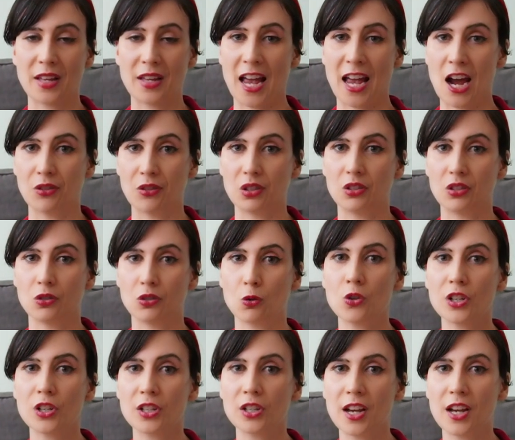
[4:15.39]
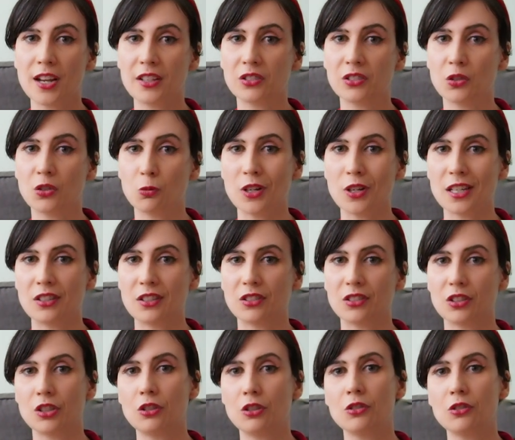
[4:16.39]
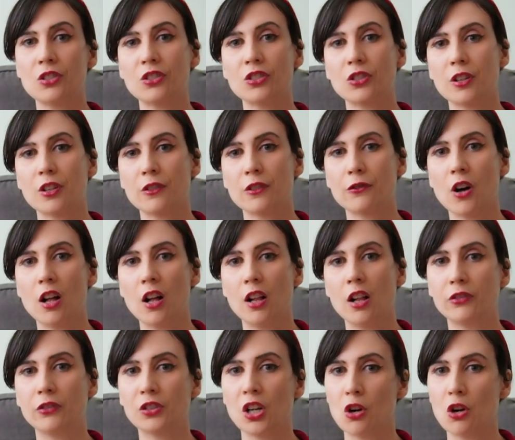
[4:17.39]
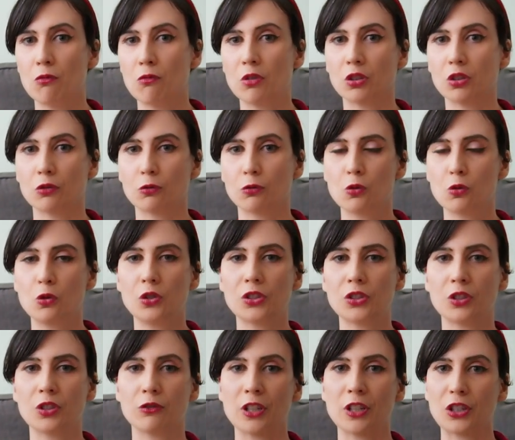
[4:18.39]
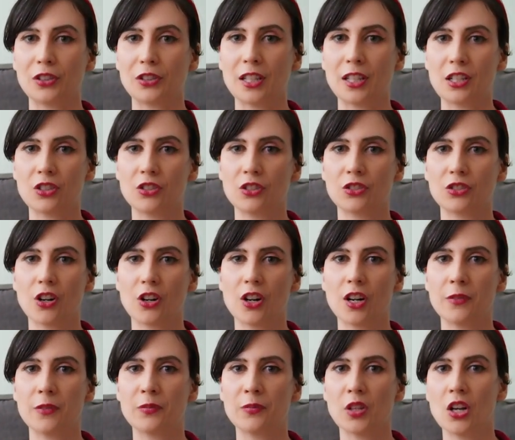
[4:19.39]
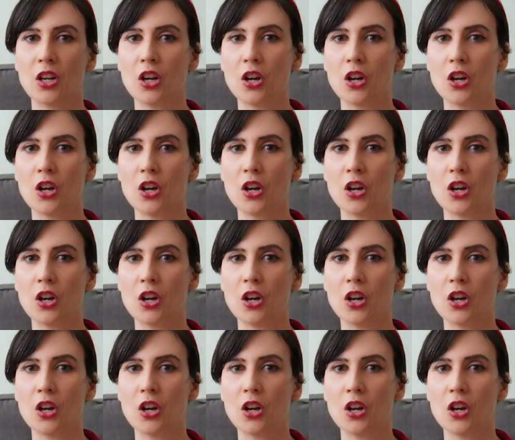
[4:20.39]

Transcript: How this is organized, what institutions are involved, what the rules and regulations are,